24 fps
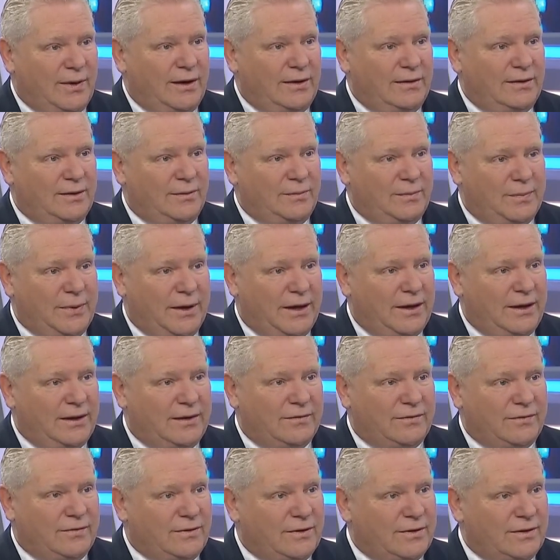rather than
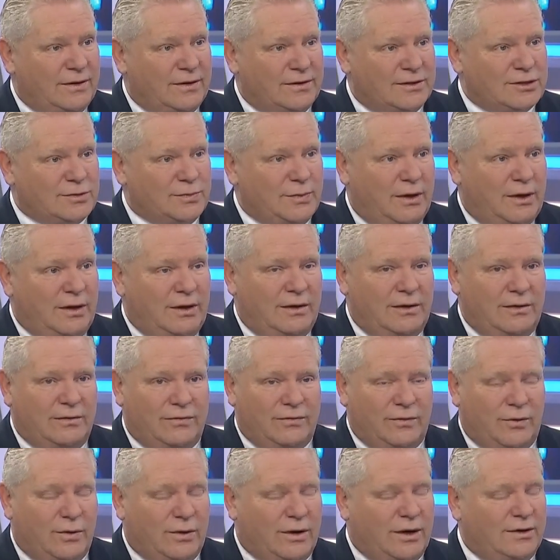paying for a small
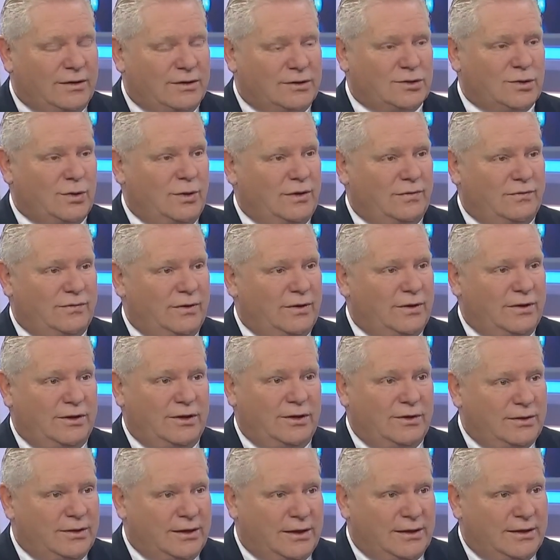square foot
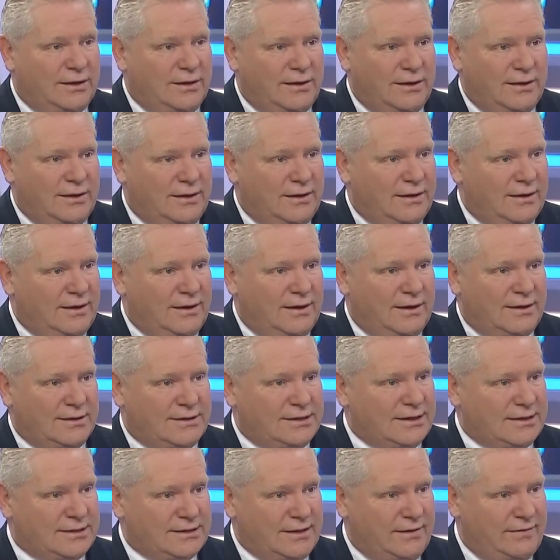unit,
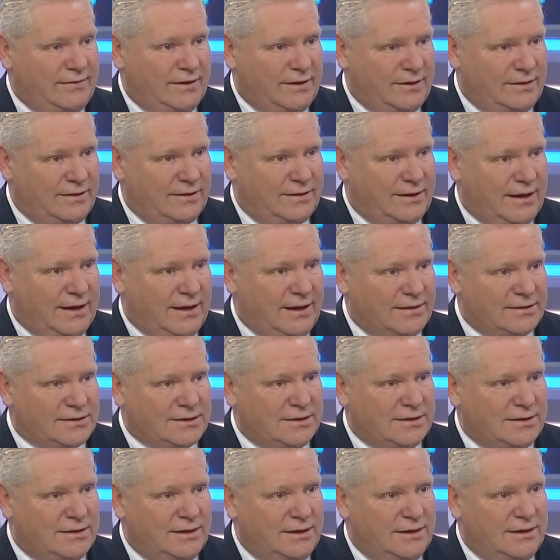
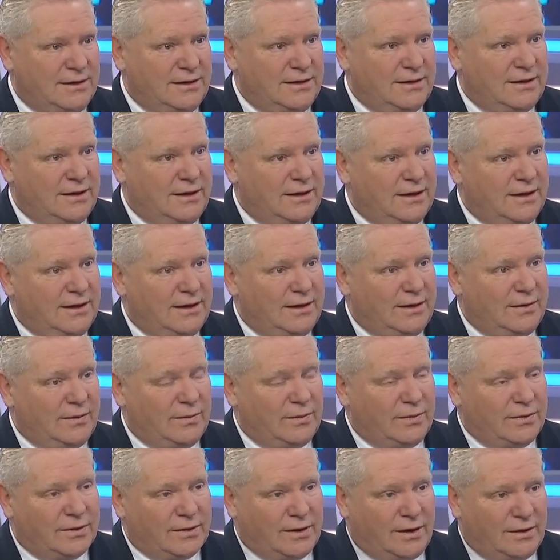$600,000-$700,000,
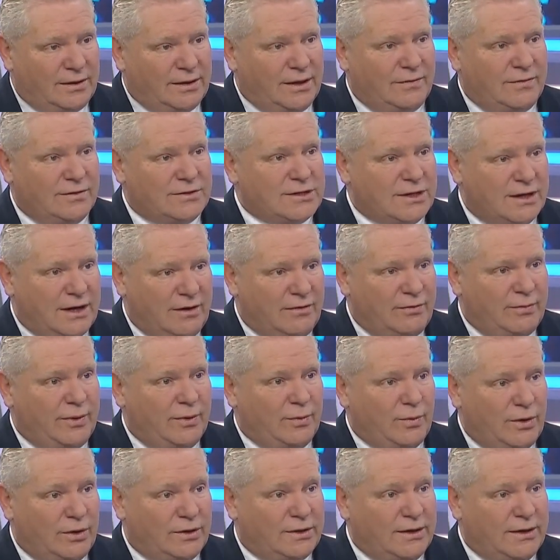with all levels of
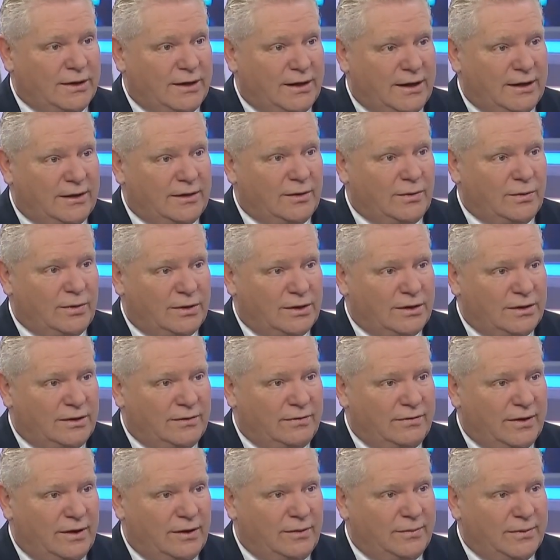government working together with the
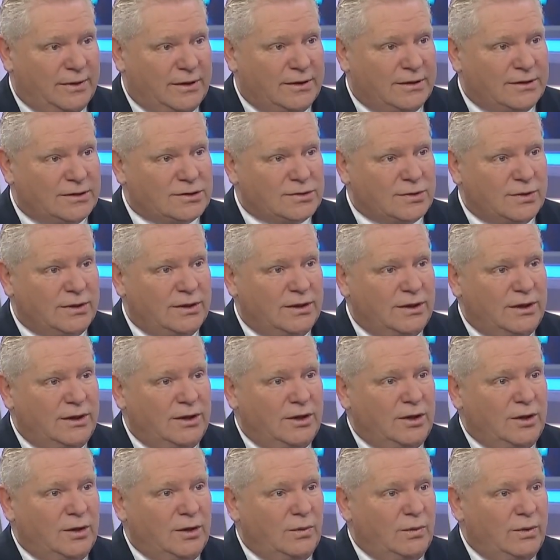development industry,
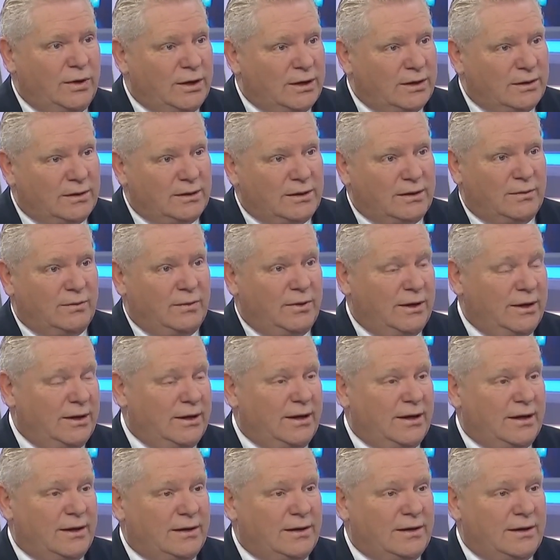we
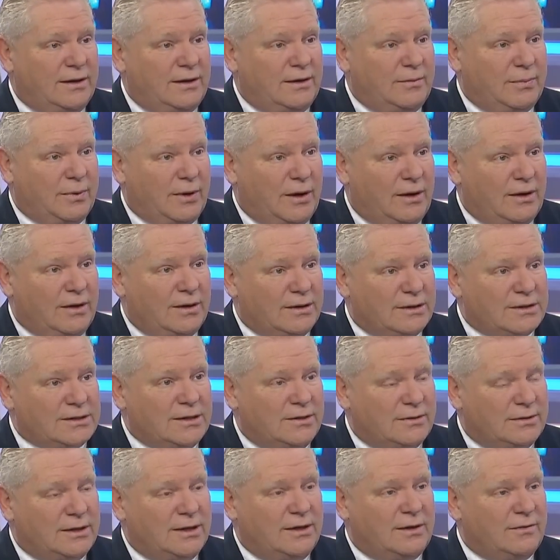can get
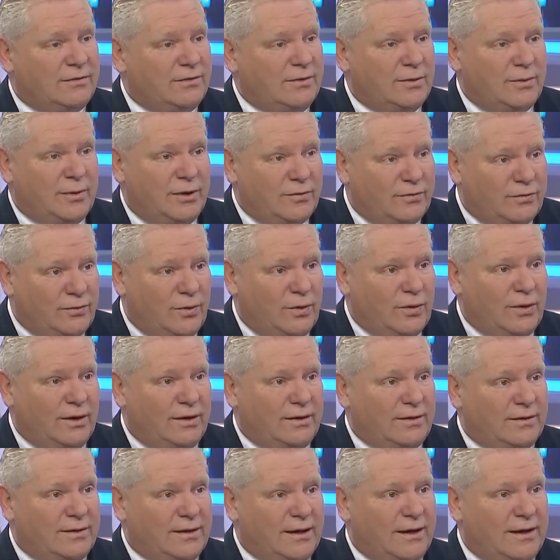products out there for about
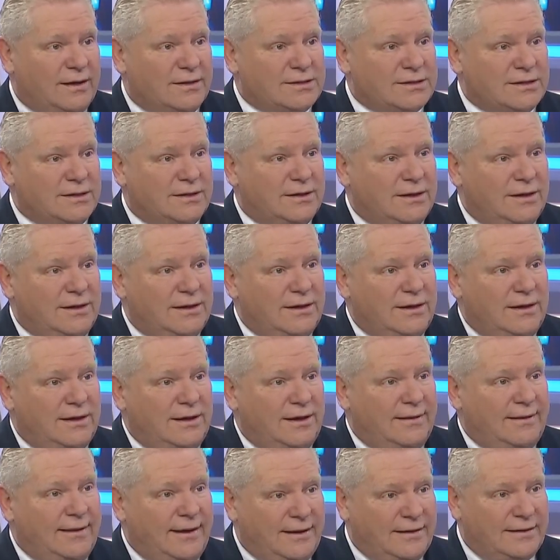$400,000,
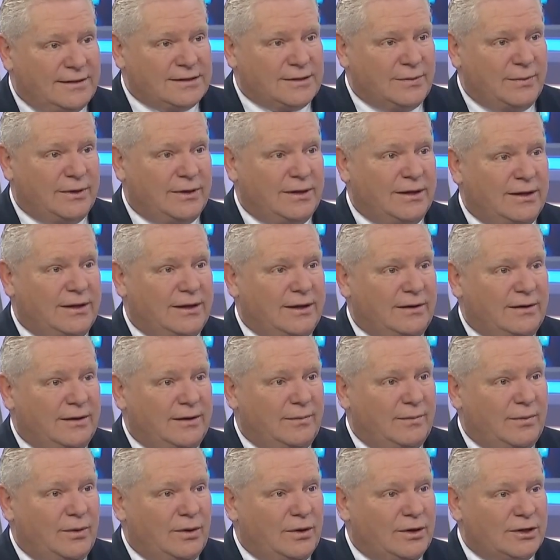and then someone could
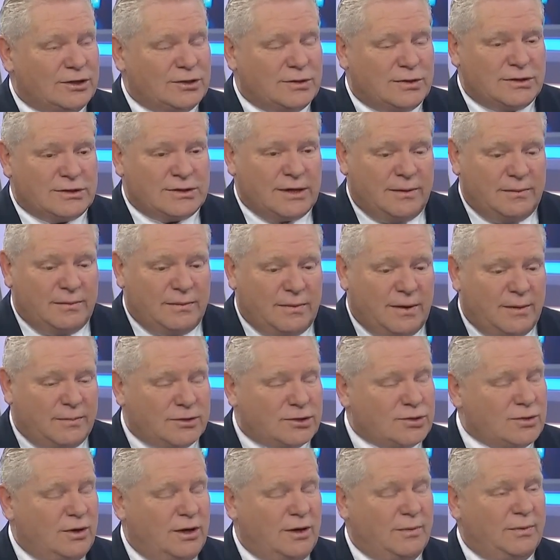carry a mortgage, because I'm
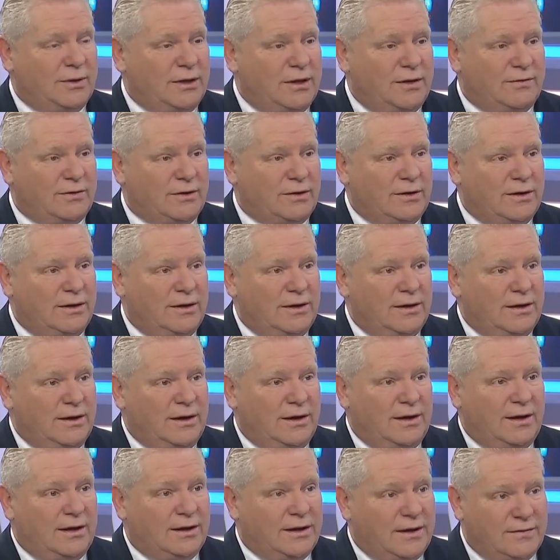a strong believer.
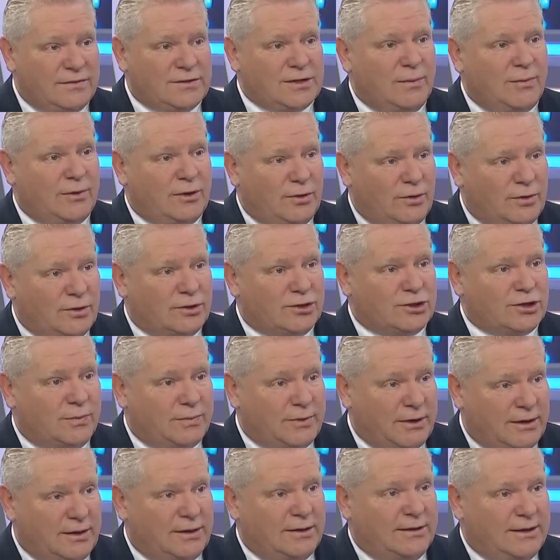Give someone
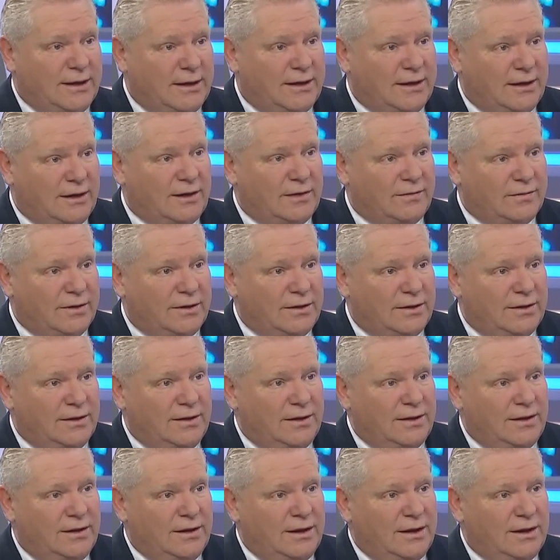ownership, they're going to take care of it.
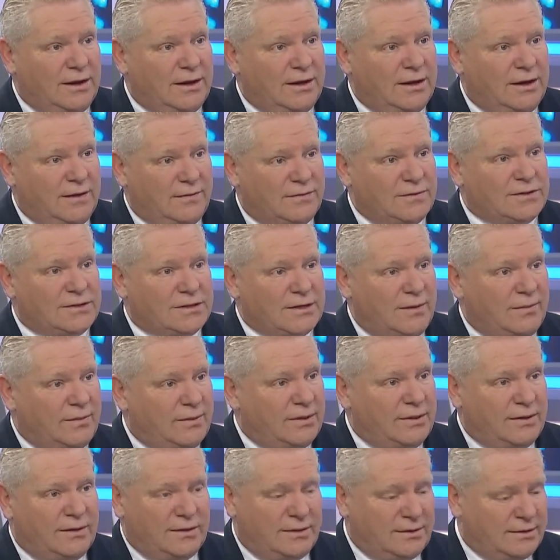Give
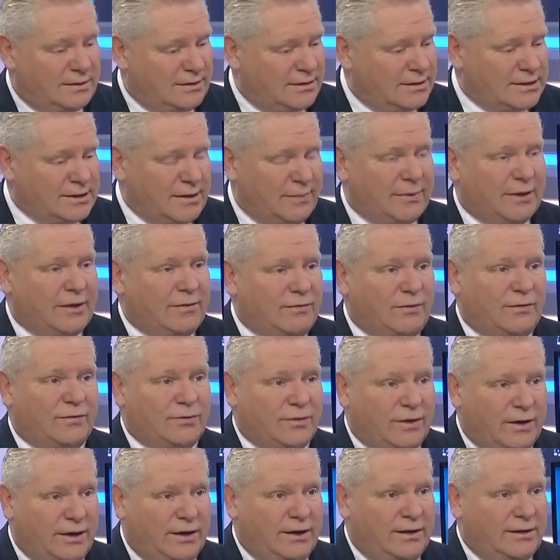someone something for
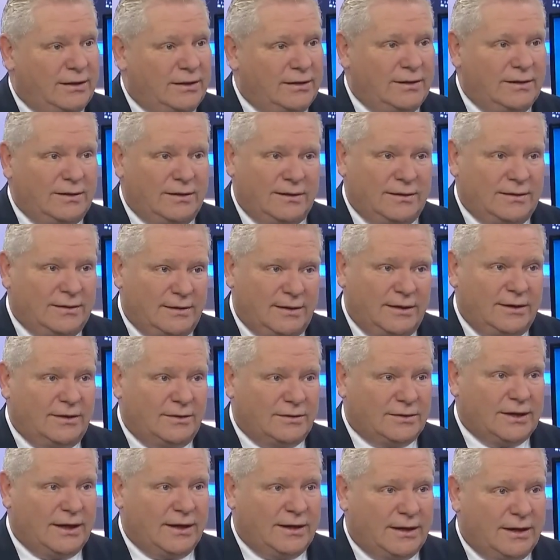free, they
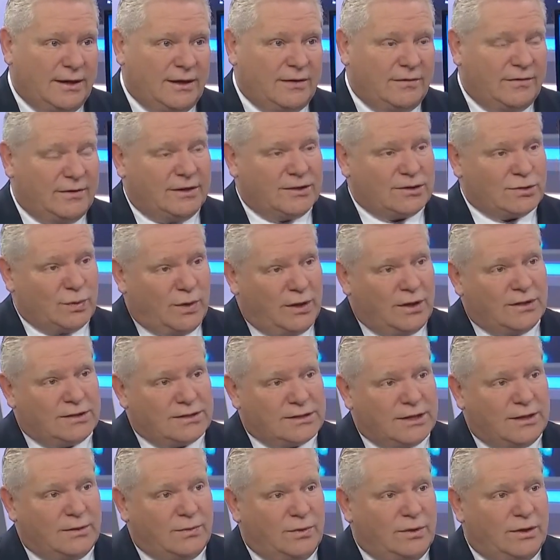don't take care of it as well
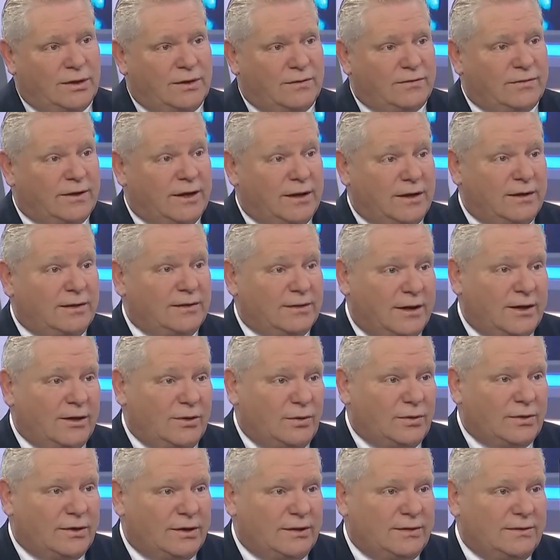as they would if they
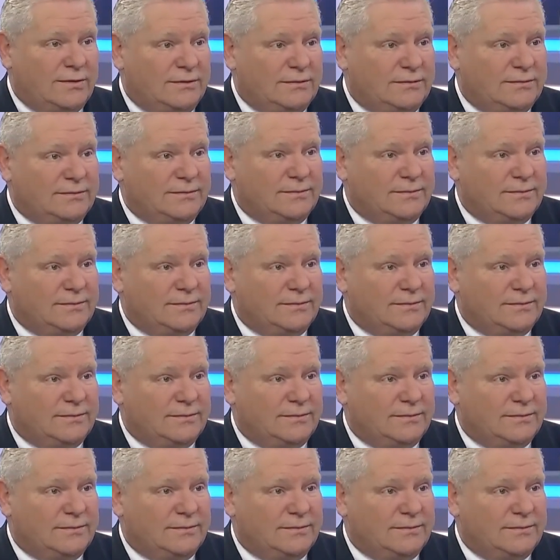owned it.